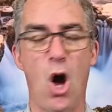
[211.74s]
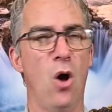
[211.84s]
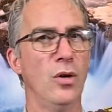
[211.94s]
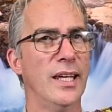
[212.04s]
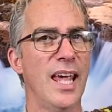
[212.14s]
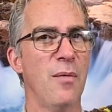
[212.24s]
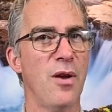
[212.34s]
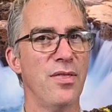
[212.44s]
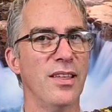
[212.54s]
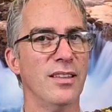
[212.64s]
Only camera
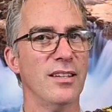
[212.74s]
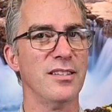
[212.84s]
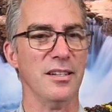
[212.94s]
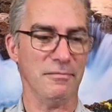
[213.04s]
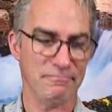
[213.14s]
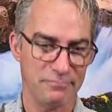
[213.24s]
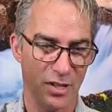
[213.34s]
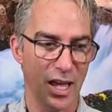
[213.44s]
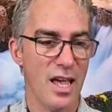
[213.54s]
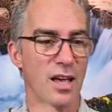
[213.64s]
I think that does it.
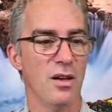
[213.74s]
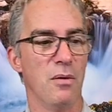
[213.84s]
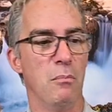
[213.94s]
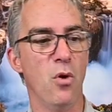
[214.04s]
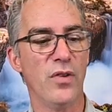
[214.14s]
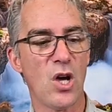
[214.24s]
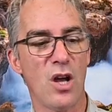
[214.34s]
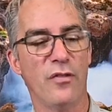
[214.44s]
Moving on,